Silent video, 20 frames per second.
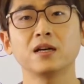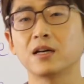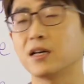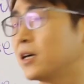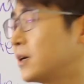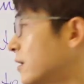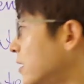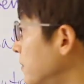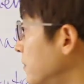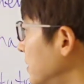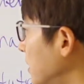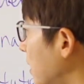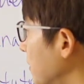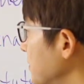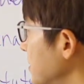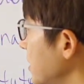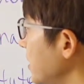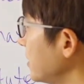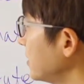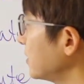of an
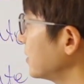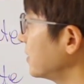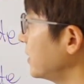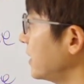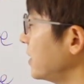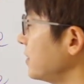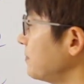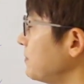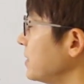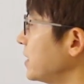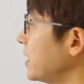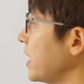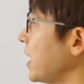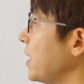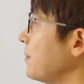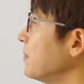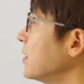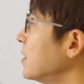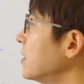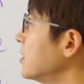object, that it
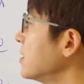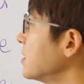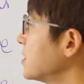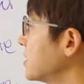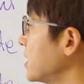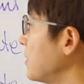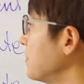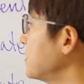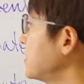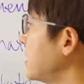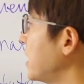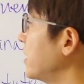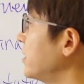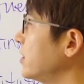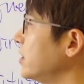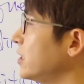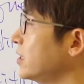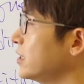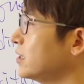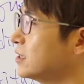became
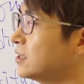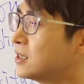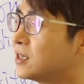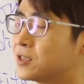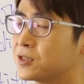substandard.